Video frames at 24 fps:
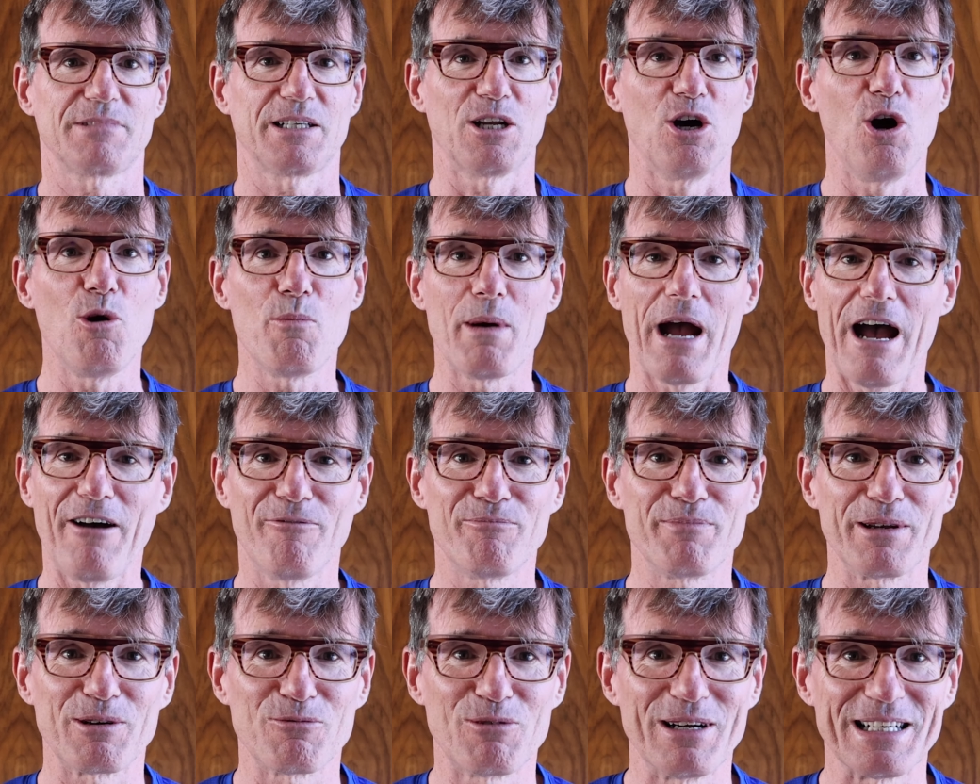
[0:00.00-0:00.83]
And I hope I
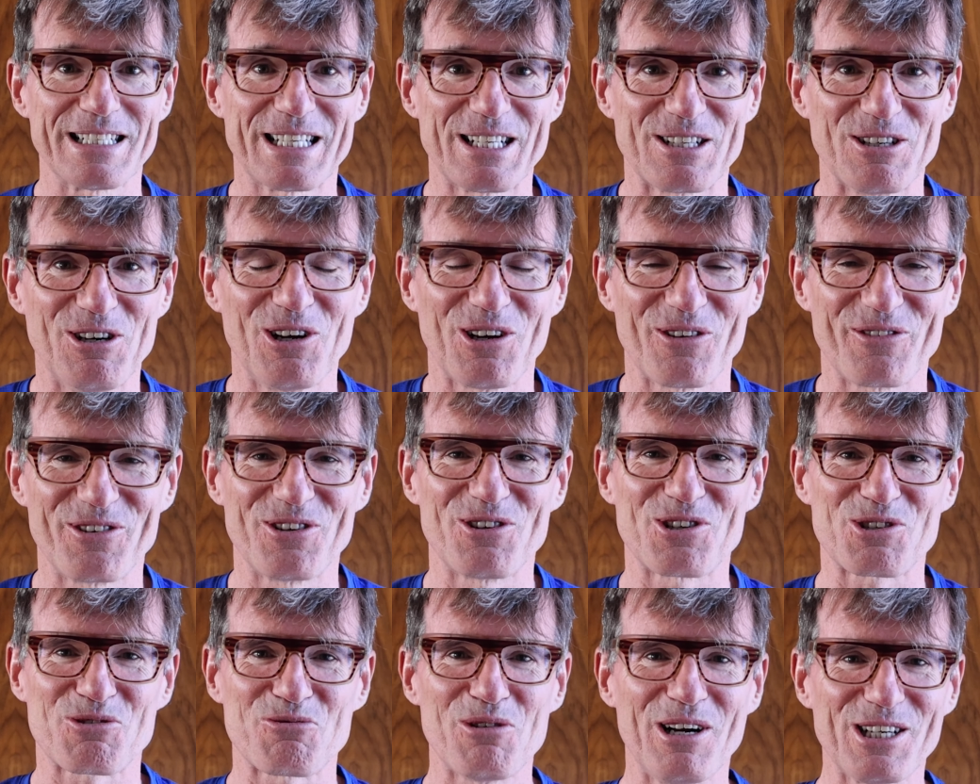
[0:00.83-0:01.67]
haven't been wasting all of
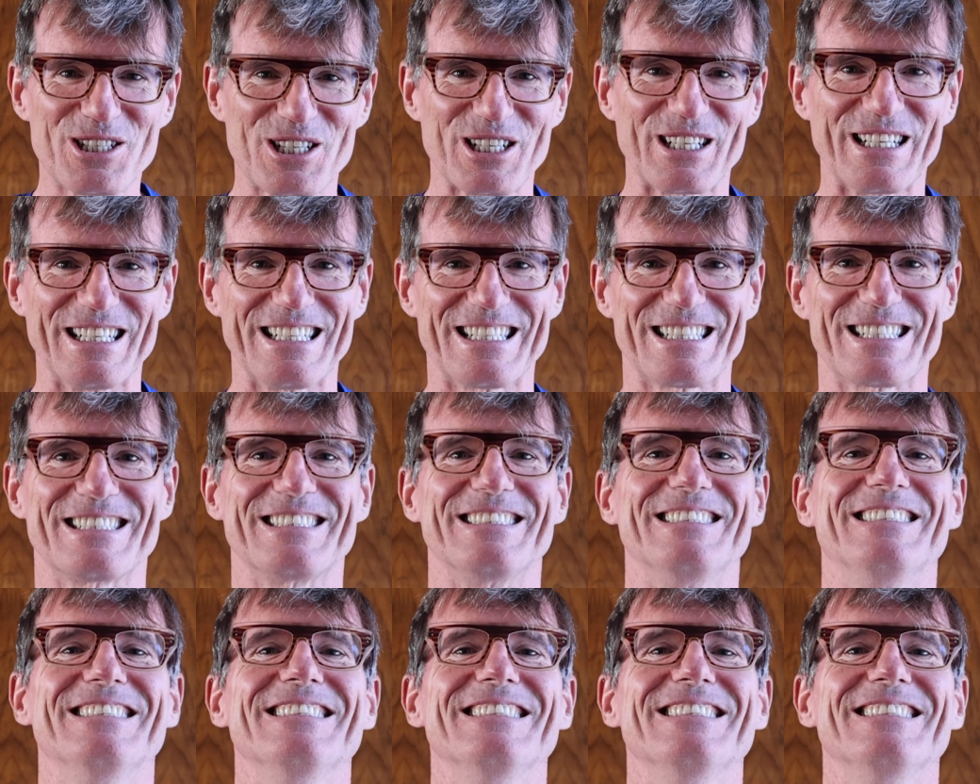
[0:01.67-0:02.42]
yours watching this.